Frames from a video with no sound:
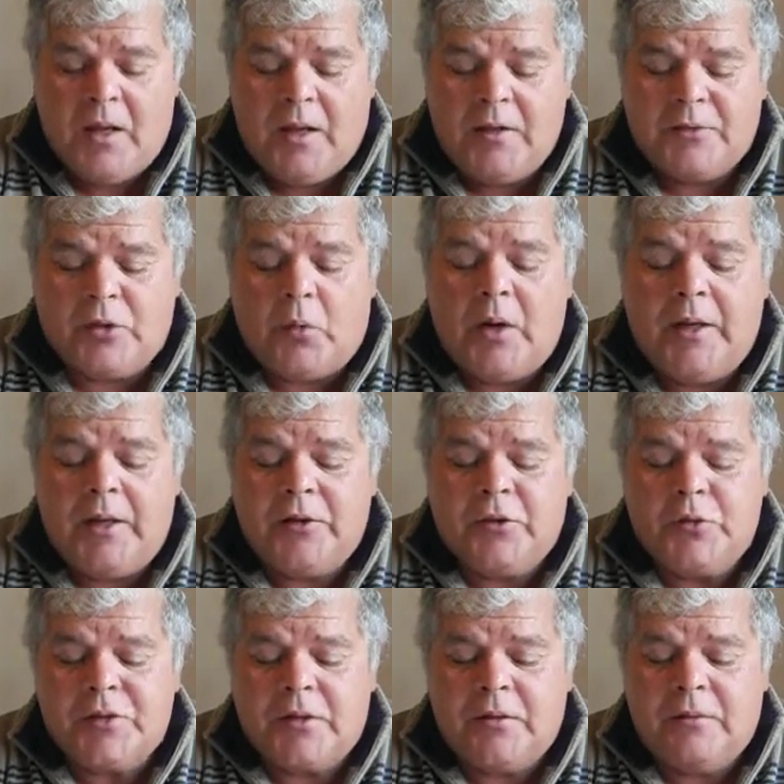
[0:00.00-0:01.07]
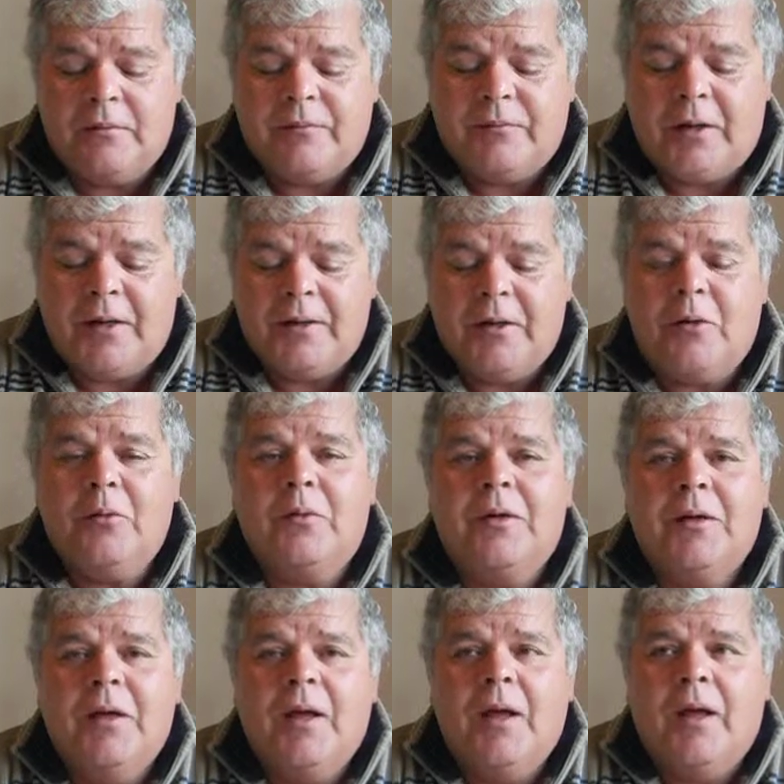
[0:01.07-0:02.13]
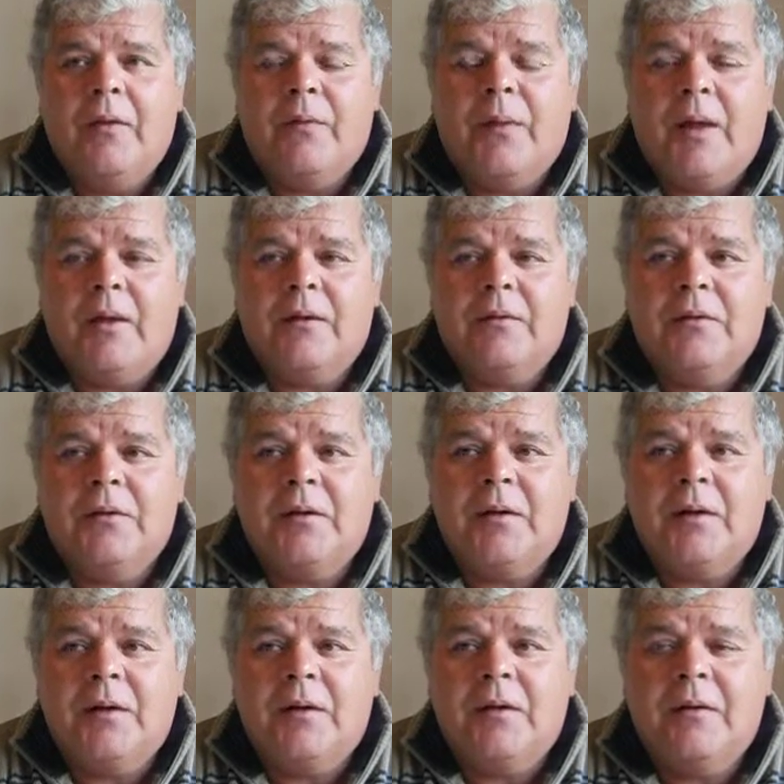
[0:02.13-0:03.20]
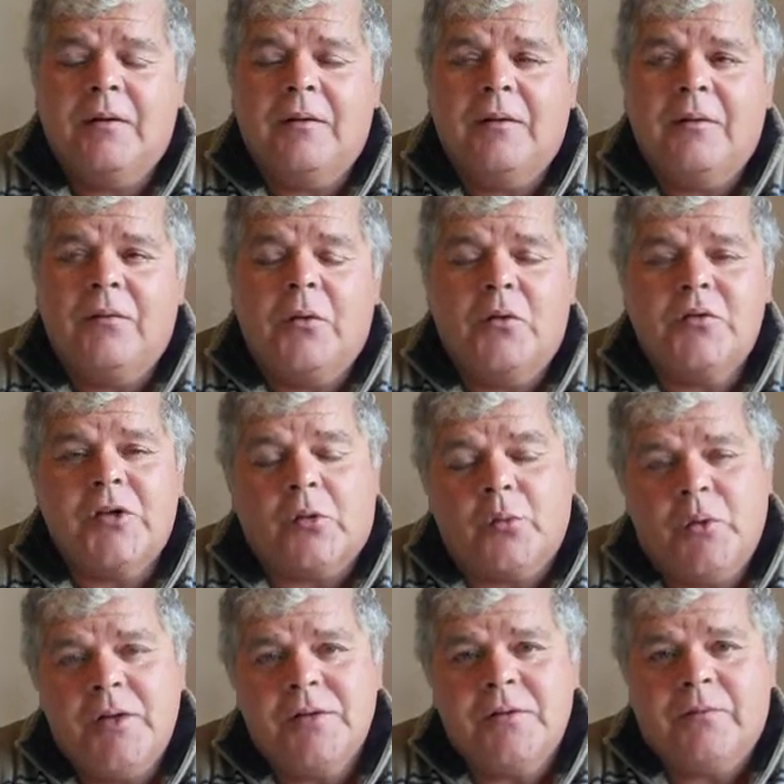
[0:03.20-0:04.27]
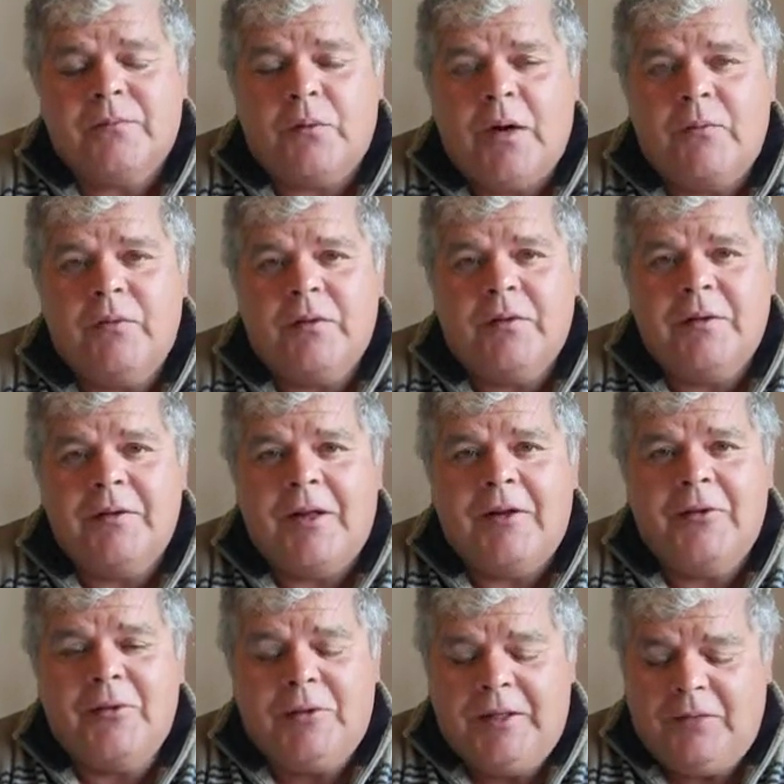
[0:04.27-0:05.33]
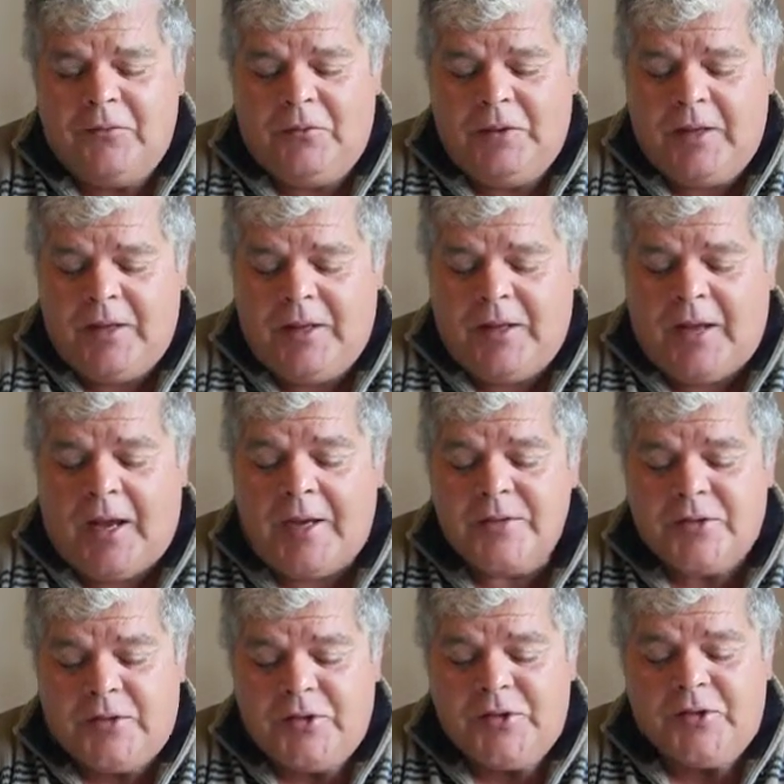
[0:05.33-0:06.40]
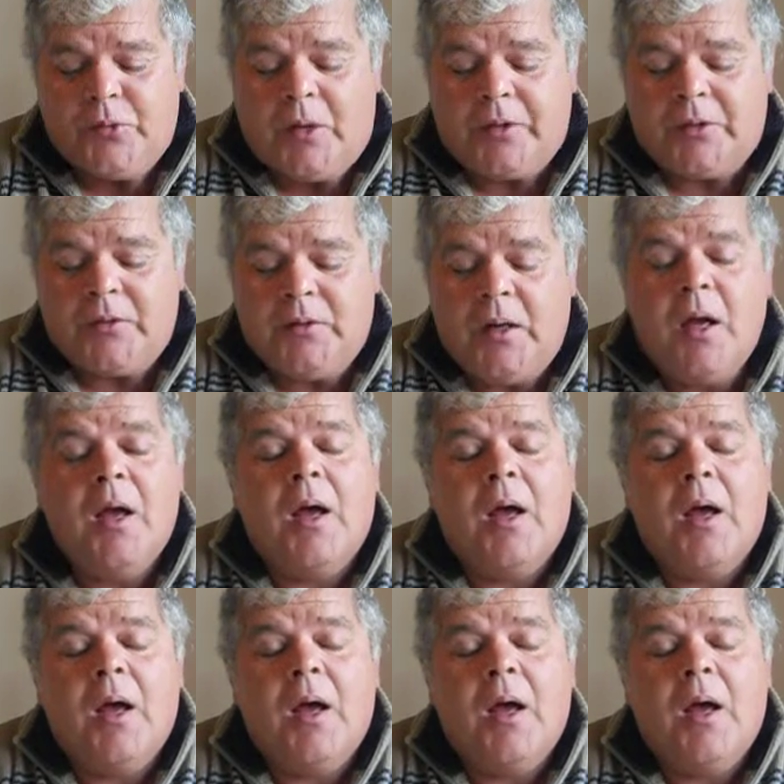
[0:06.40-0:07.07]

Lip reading: It's quite interesting to find out that there's a reason for everything that you do as an instructor.